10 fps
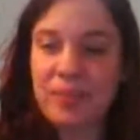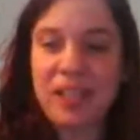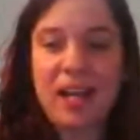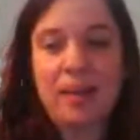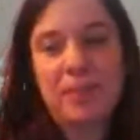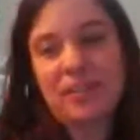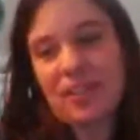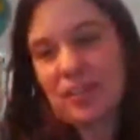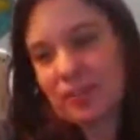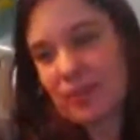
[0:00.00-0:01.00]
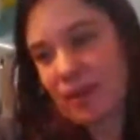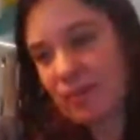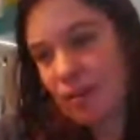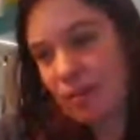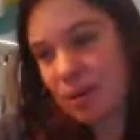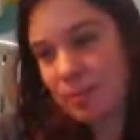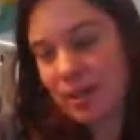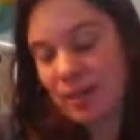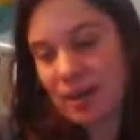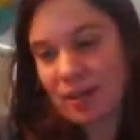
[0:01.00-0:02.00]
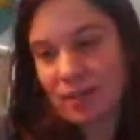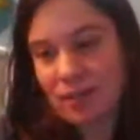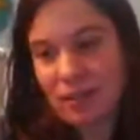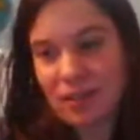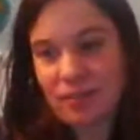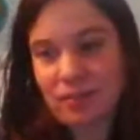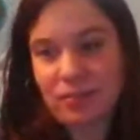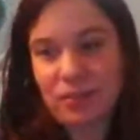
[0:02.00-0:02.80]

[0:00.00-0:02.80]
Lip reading: Yeah, I mean, I've already been kind of